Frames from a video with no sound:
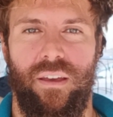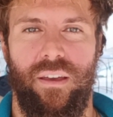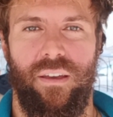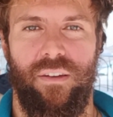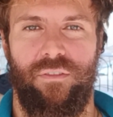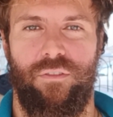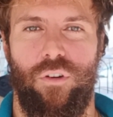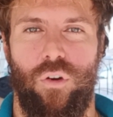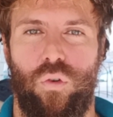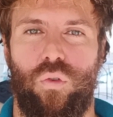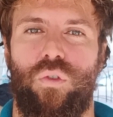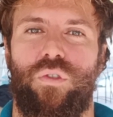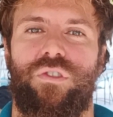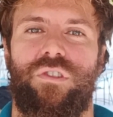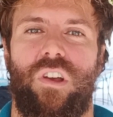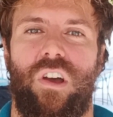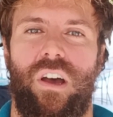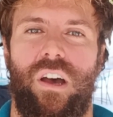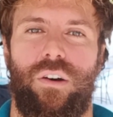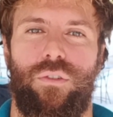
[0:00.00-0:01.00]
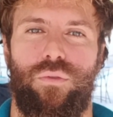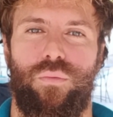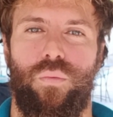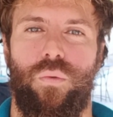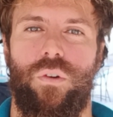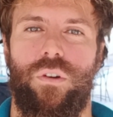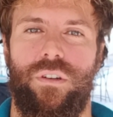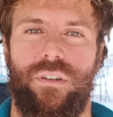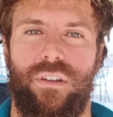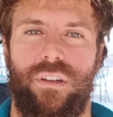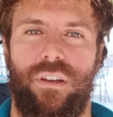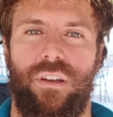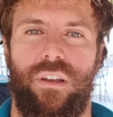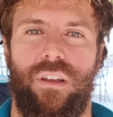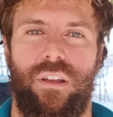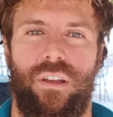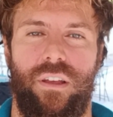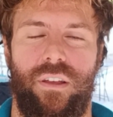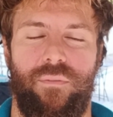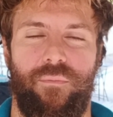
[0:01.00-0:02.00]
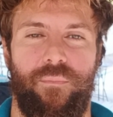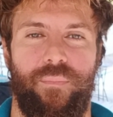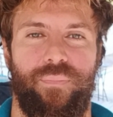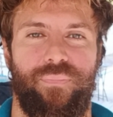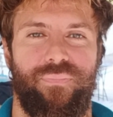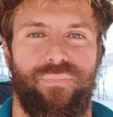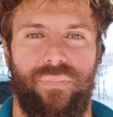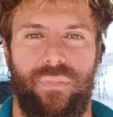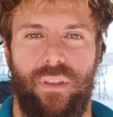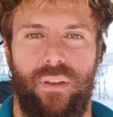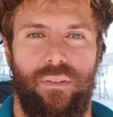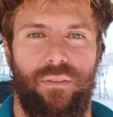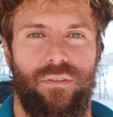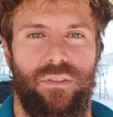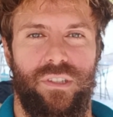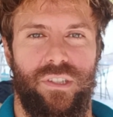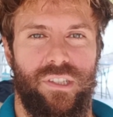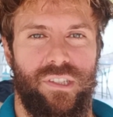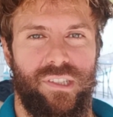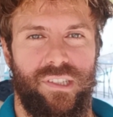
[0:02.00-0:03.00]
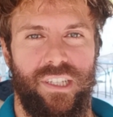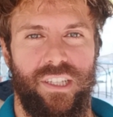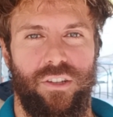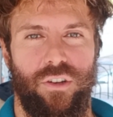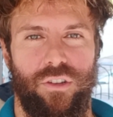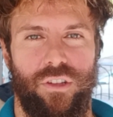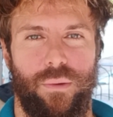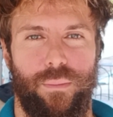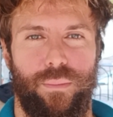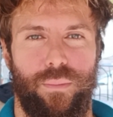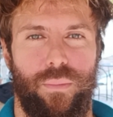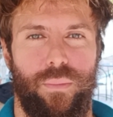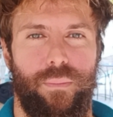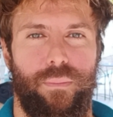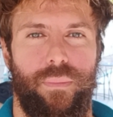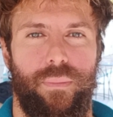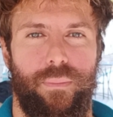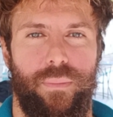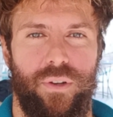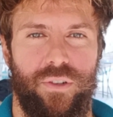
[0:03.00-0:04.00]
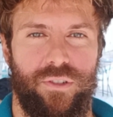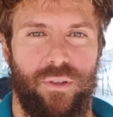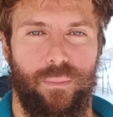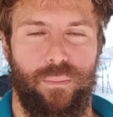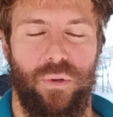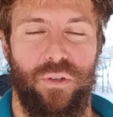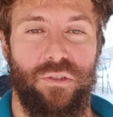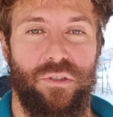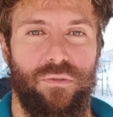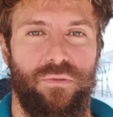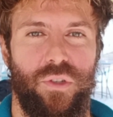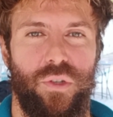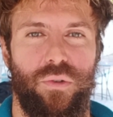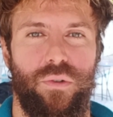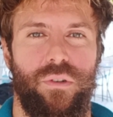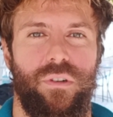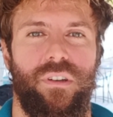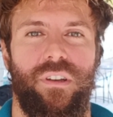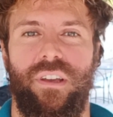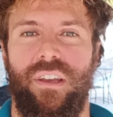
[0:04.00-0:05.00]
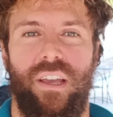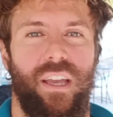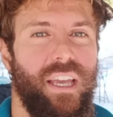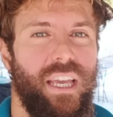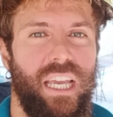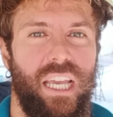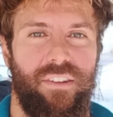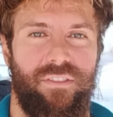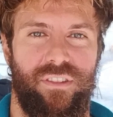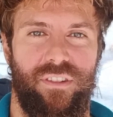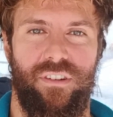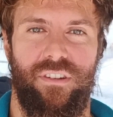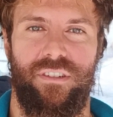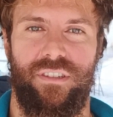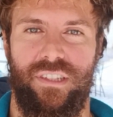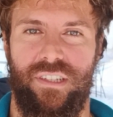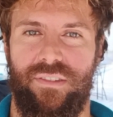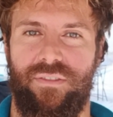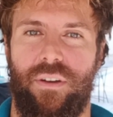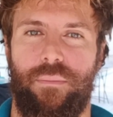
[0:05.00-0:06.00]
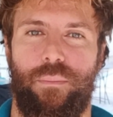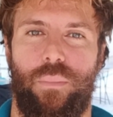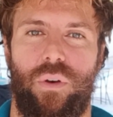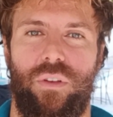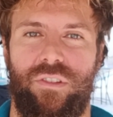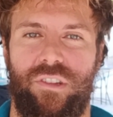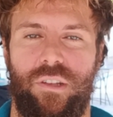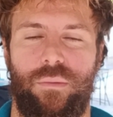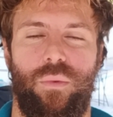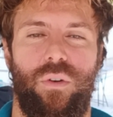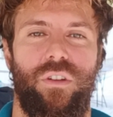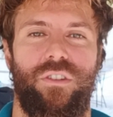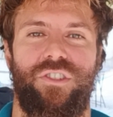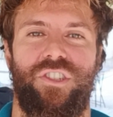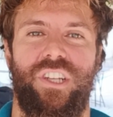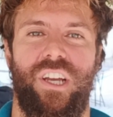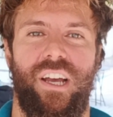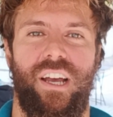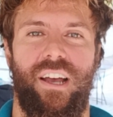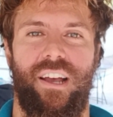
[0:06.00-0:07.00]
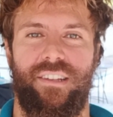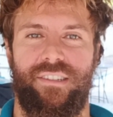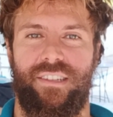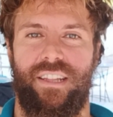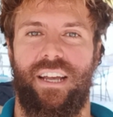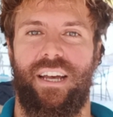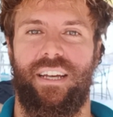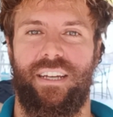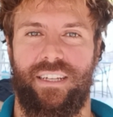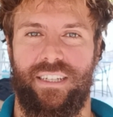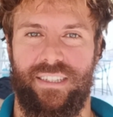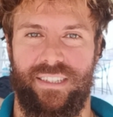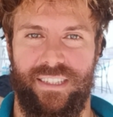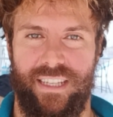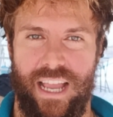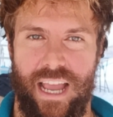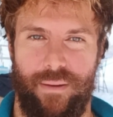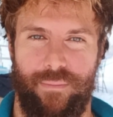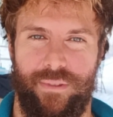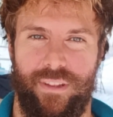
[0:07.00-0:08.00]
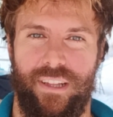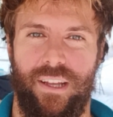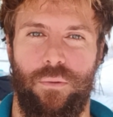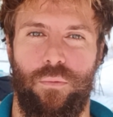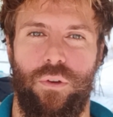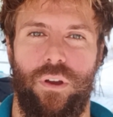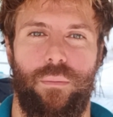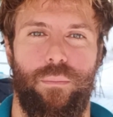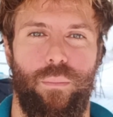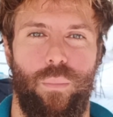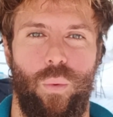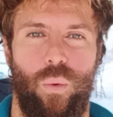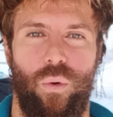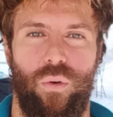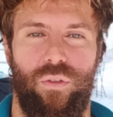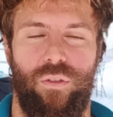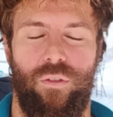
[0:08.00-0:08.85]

focus outward, see the other person's point of view. If not even possible, just accept that we're both